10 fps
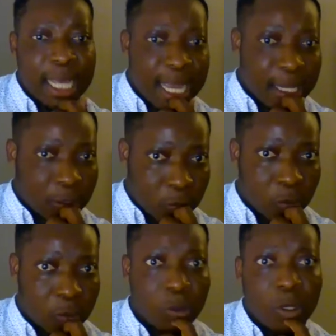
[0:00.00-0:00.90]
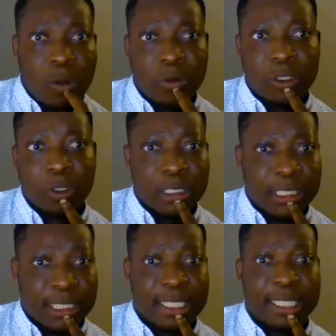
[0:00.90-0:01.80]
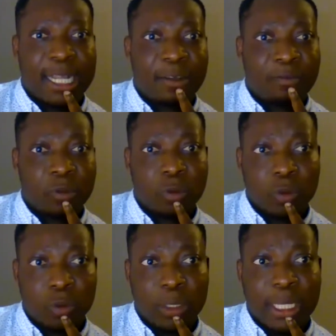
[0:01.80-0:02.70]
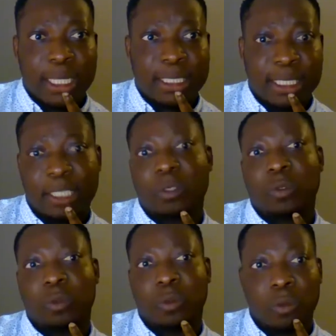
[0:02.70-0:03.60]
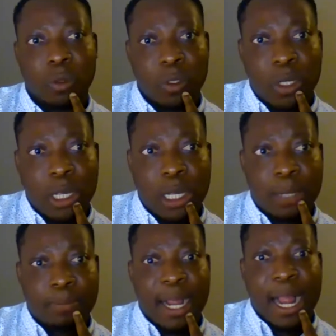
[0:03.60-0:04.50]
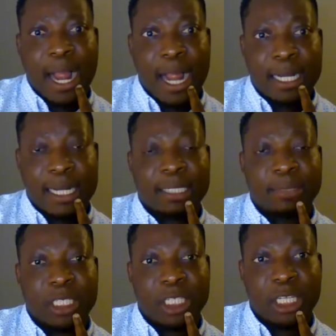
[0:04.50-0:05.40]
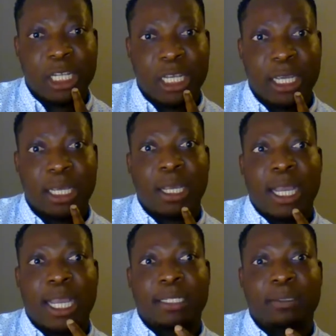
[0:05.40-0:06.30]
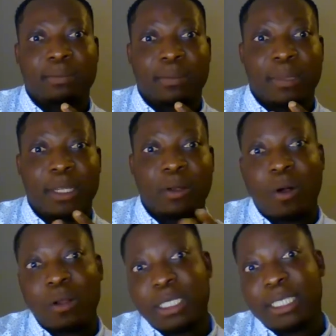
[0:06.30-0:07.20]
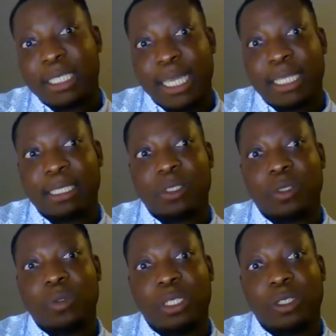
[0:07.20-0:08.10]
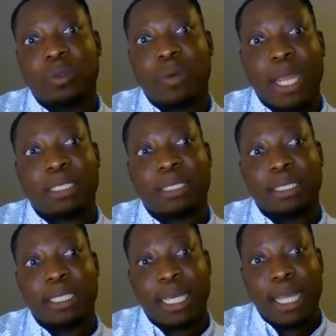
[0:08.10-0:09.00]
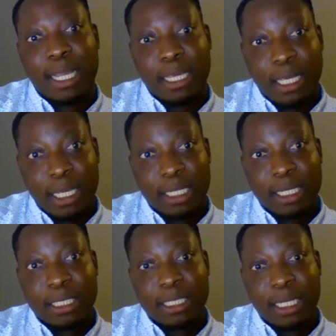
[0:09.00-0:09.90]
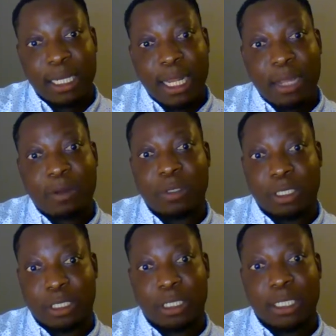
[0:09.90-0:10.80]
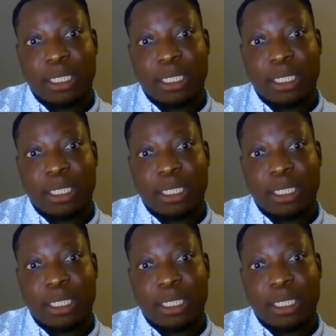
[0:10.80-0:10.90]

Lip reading: high school result is enough to get into an admission here. And in all these cases, you need to write the English language,